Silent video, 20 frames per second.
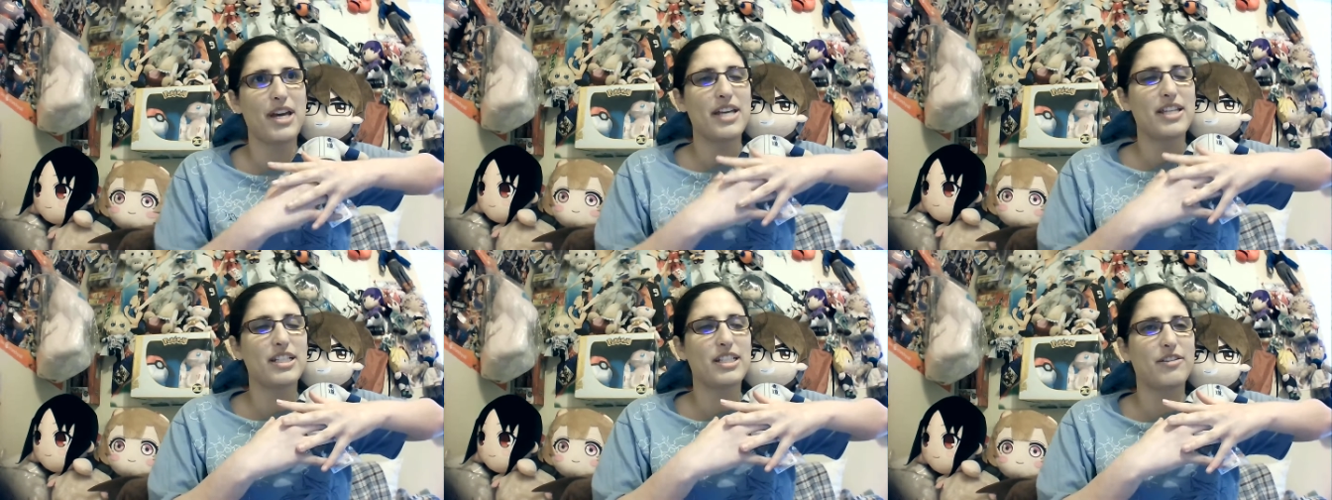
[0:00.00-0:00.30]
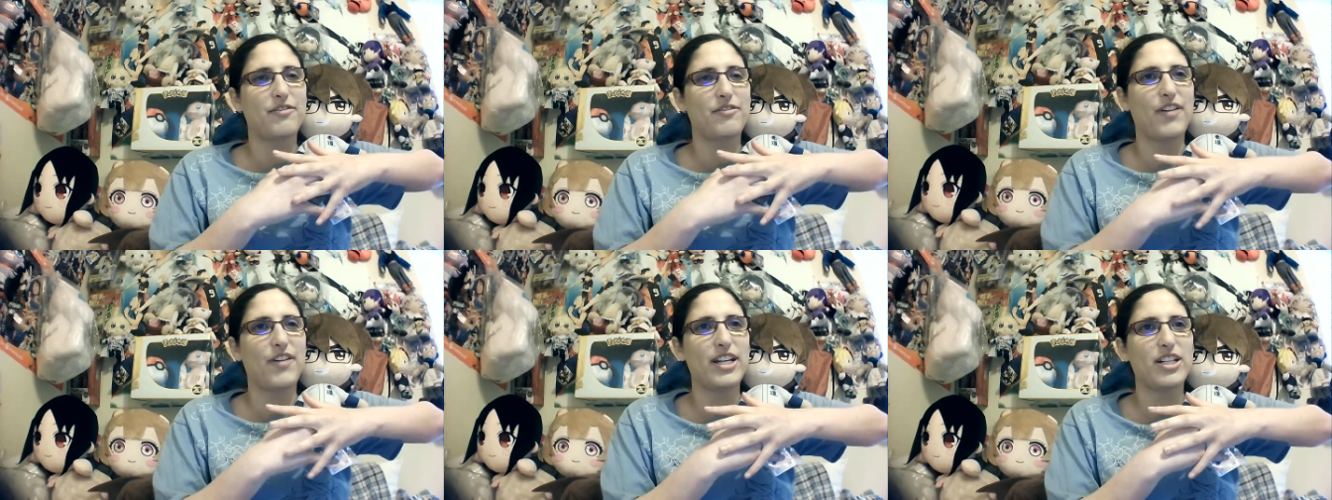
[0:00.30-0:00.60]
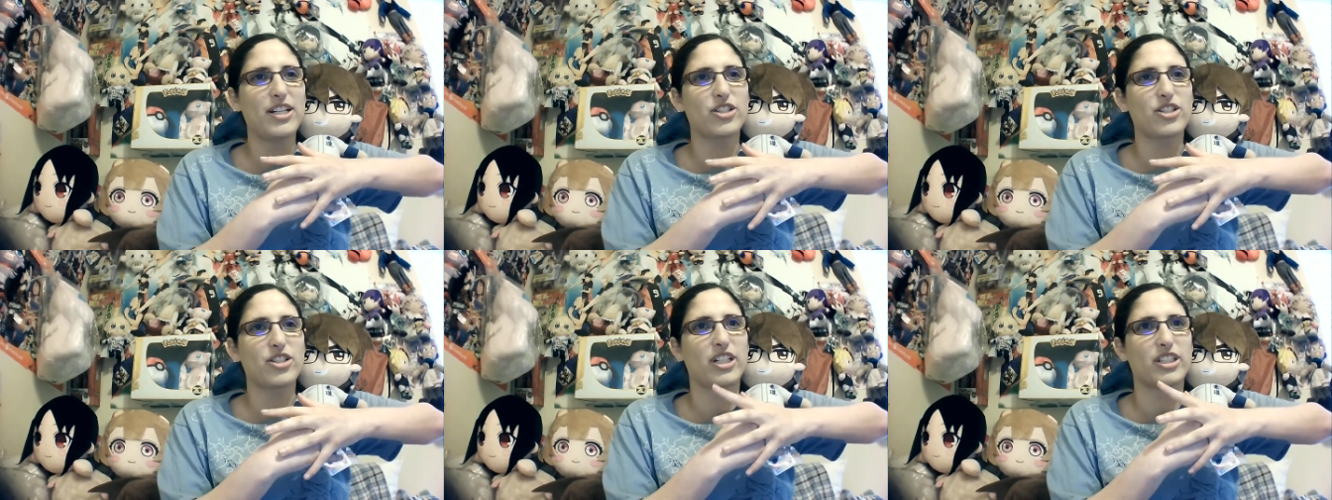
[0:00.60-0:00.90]
the
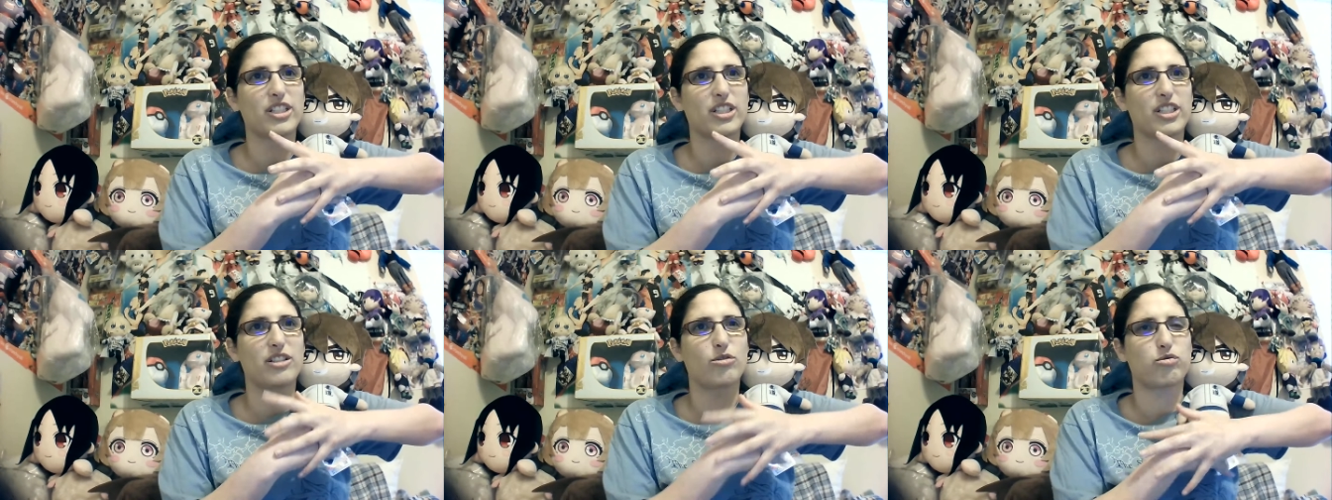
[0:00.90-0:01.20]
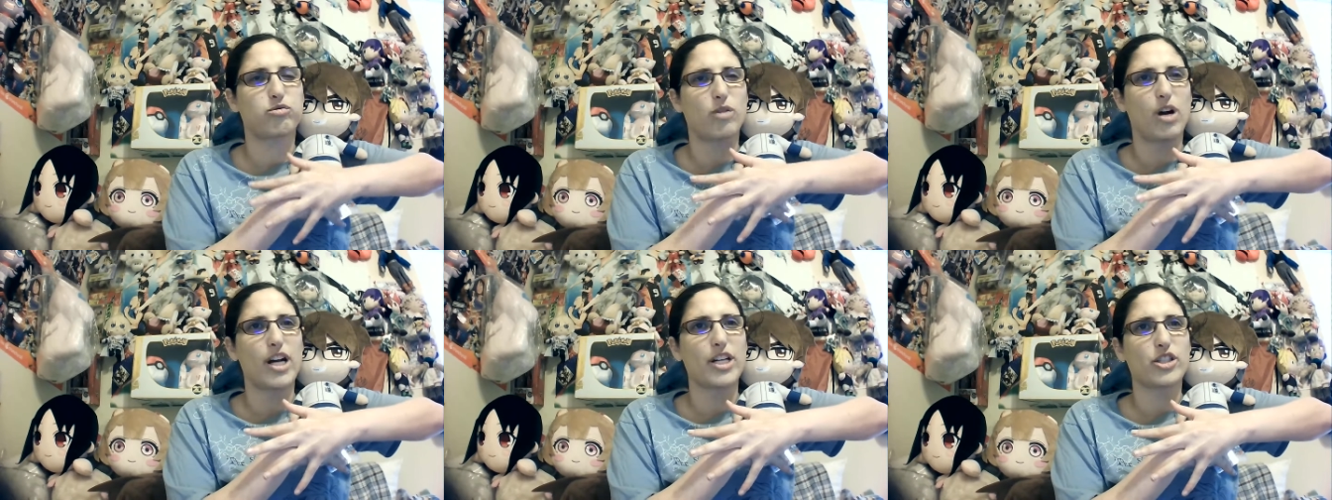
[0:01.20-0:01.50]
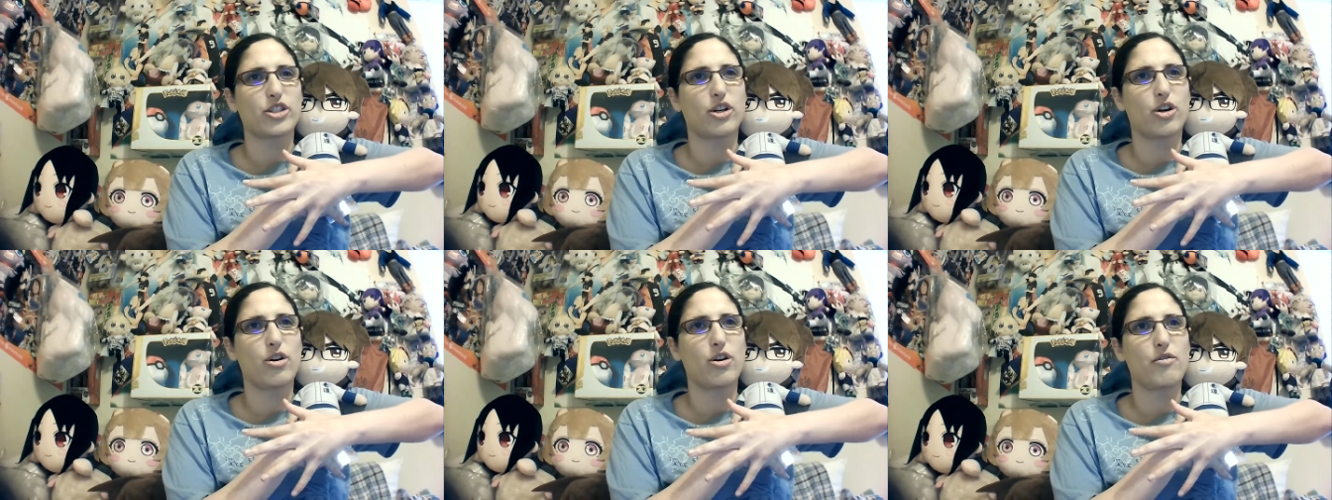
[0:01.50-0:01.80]
defenders are going to
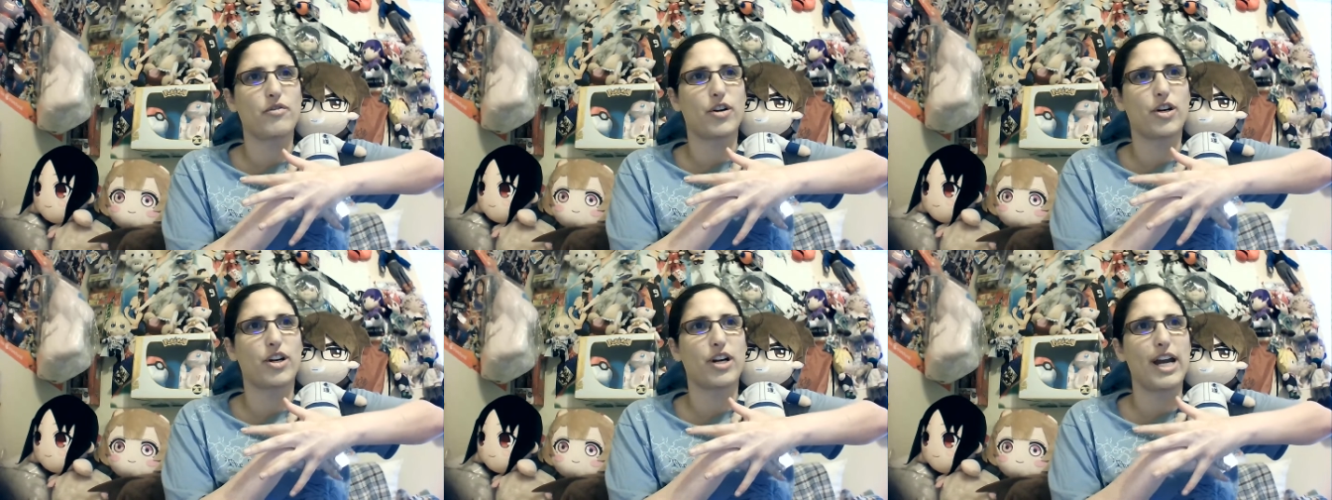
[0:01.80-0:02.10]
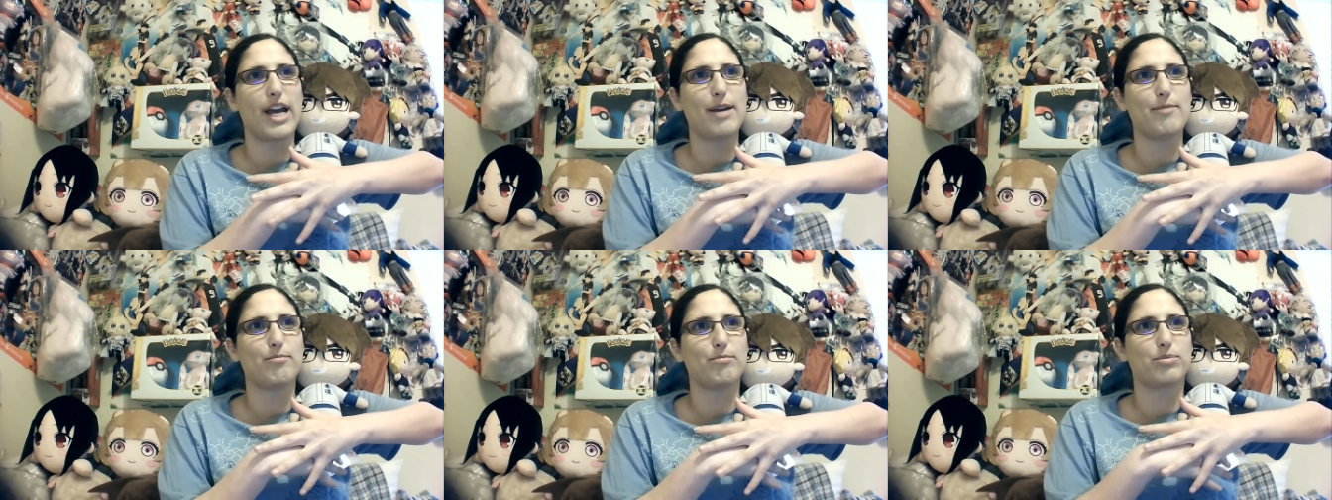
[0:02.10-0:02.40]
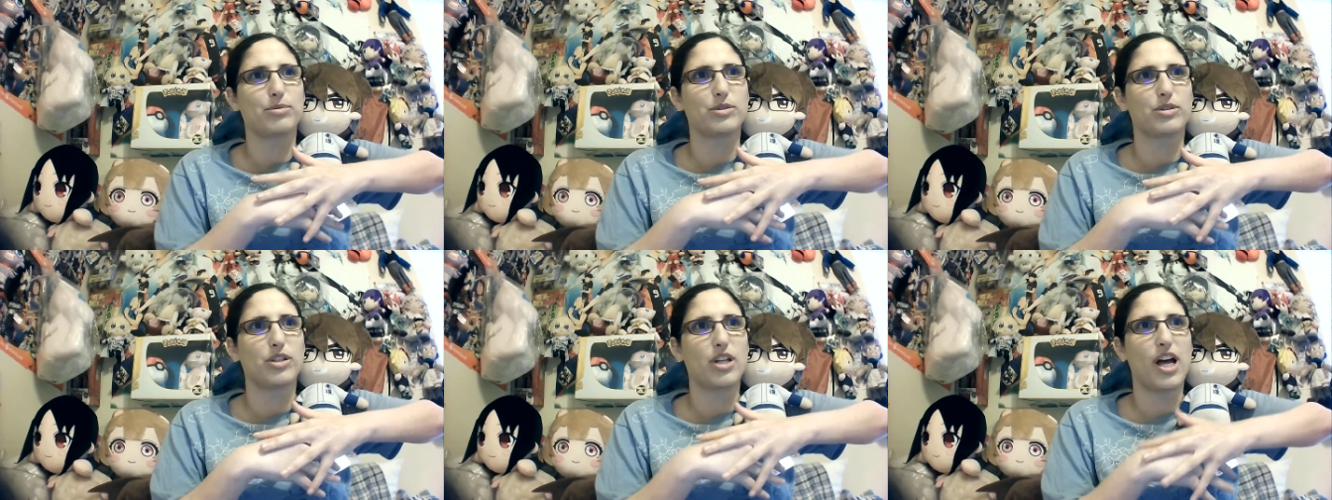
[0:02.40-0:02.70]
cross over and
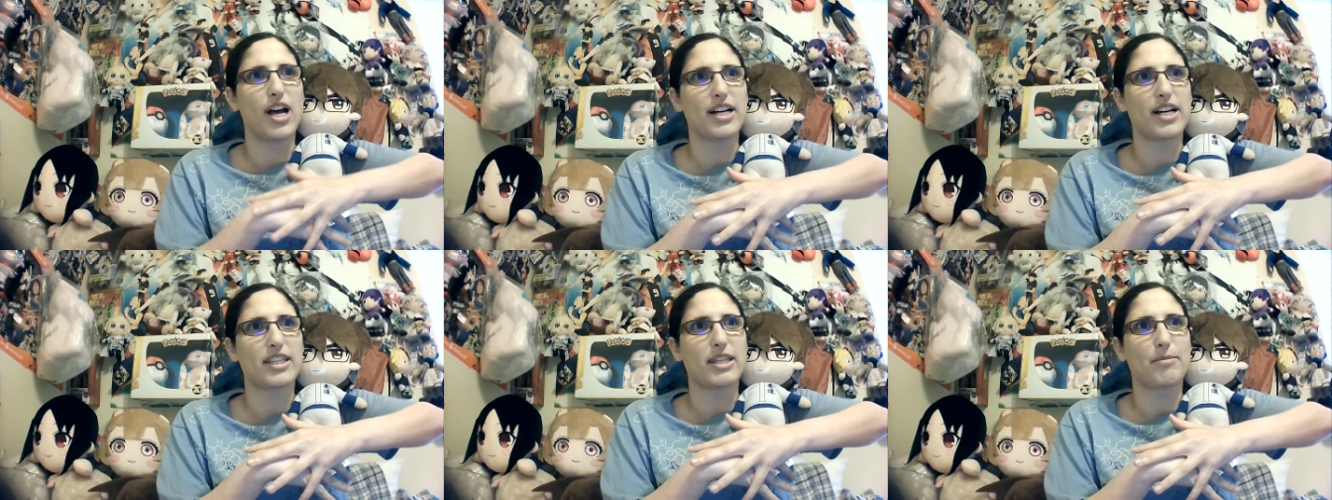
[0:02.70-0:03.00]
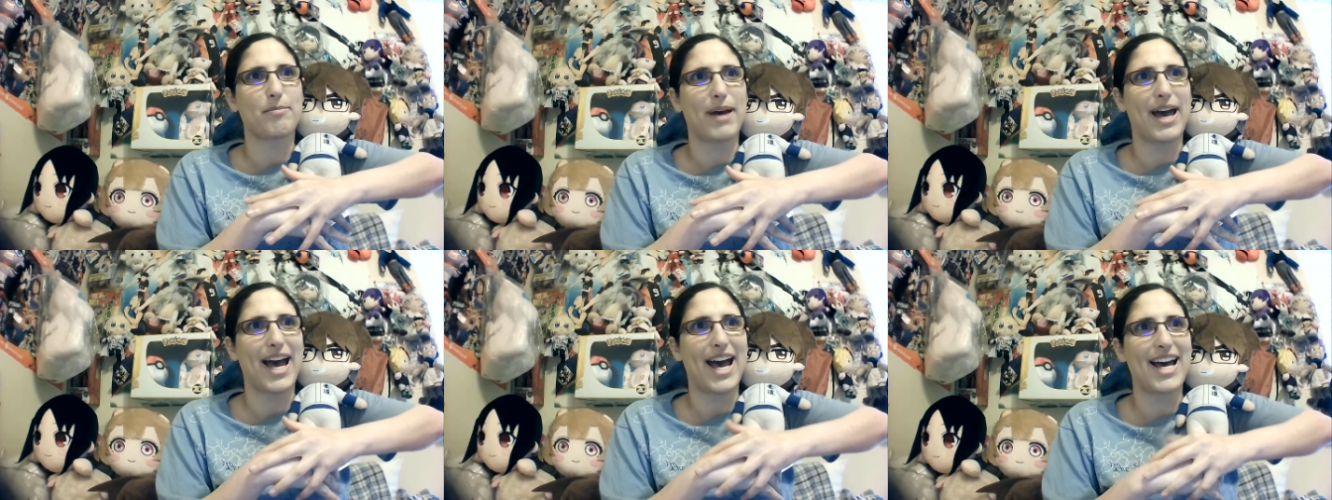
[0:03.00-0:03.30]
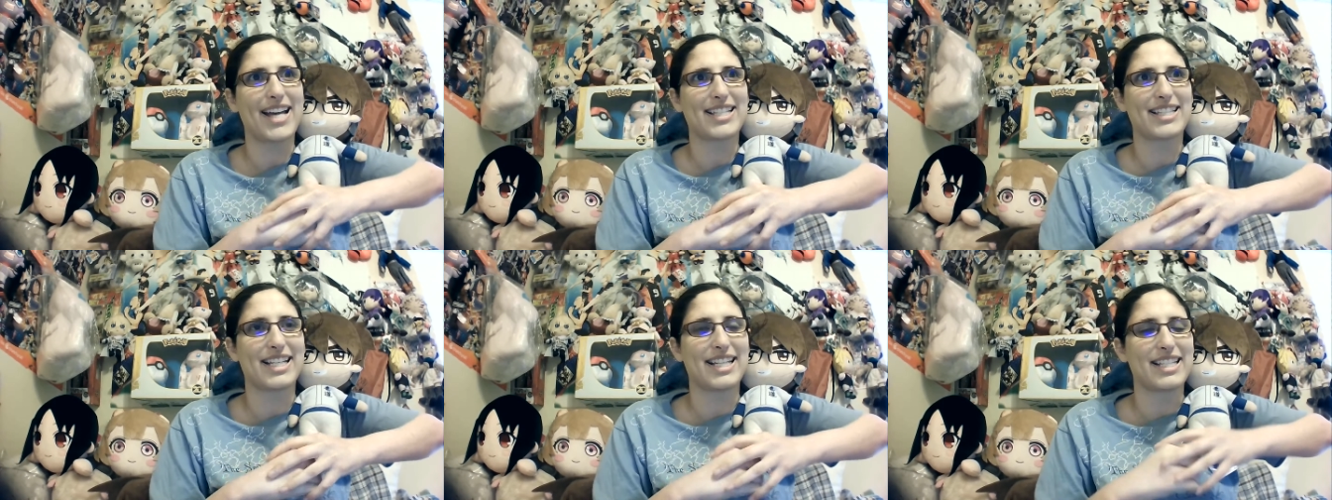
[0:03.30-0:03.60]
block the
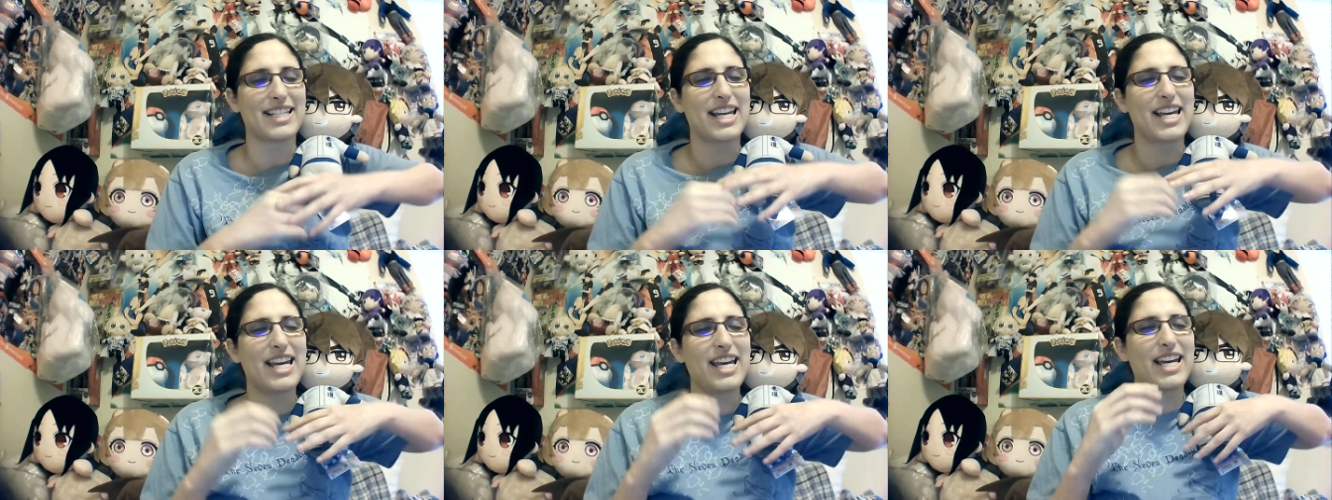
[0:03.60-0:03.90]
passes,